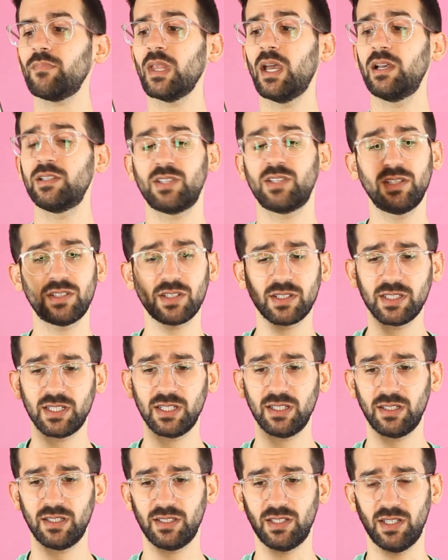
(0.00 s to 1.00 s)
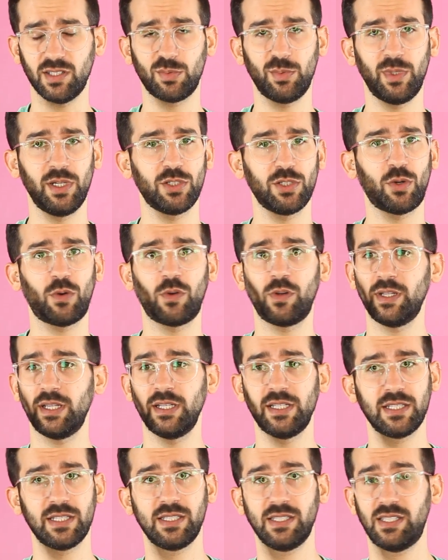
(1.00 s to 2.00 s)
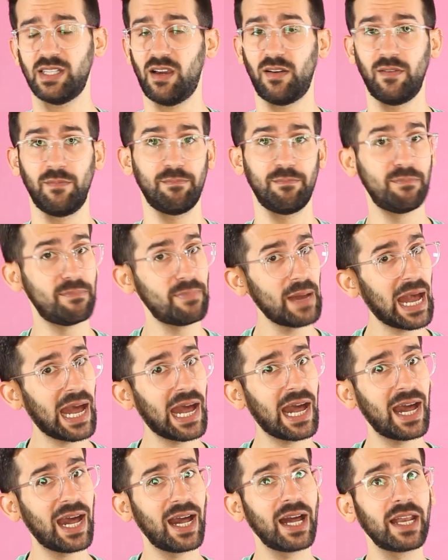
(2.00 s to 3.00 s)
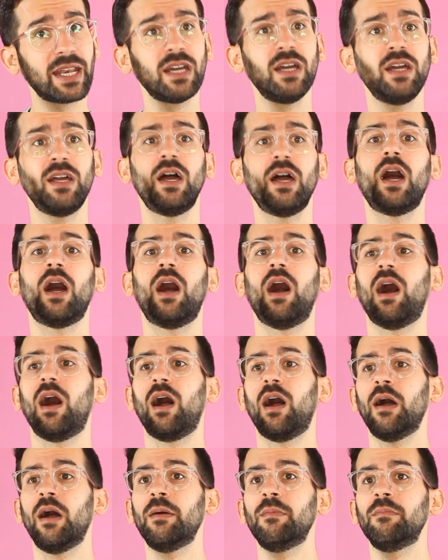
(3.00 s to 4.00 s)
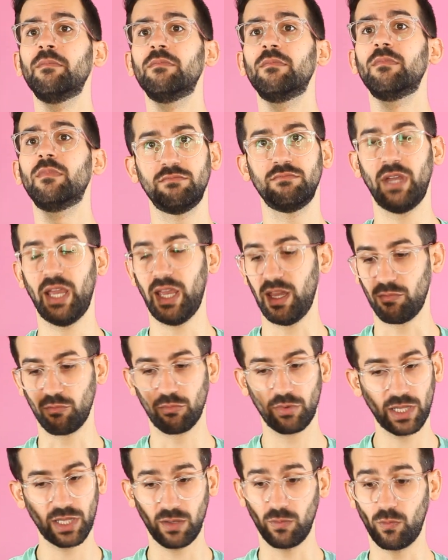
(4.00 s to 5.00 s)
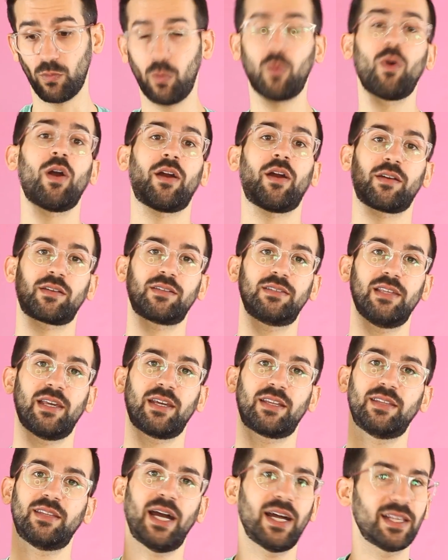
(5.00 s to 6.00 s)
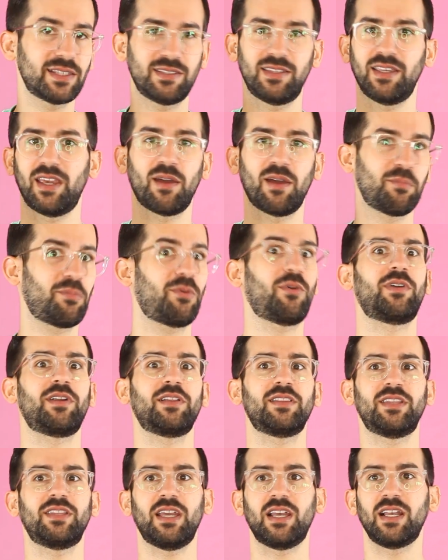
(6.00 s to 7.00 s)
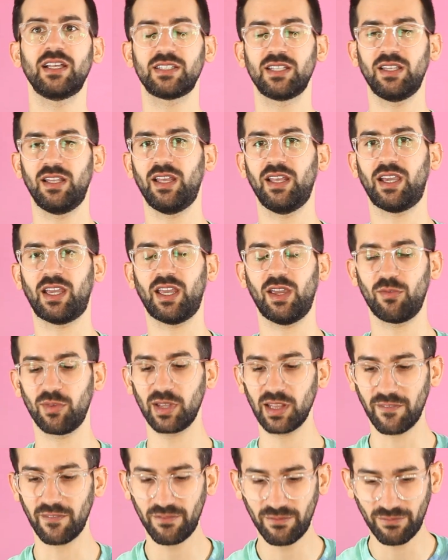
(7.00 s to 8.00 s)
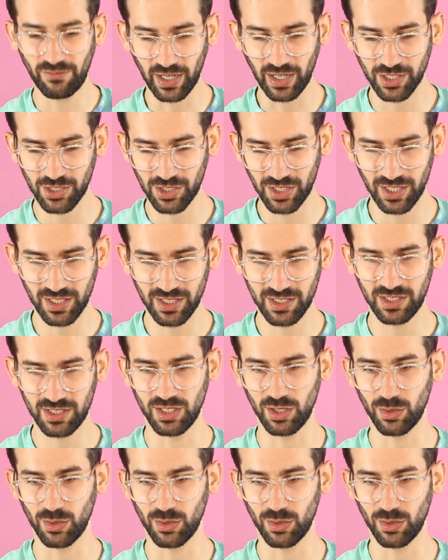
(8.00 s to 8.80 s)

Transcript: So as you can see, this instrument totally doesn't sound bad. It really works. Like, that's the important thing, is it really functions.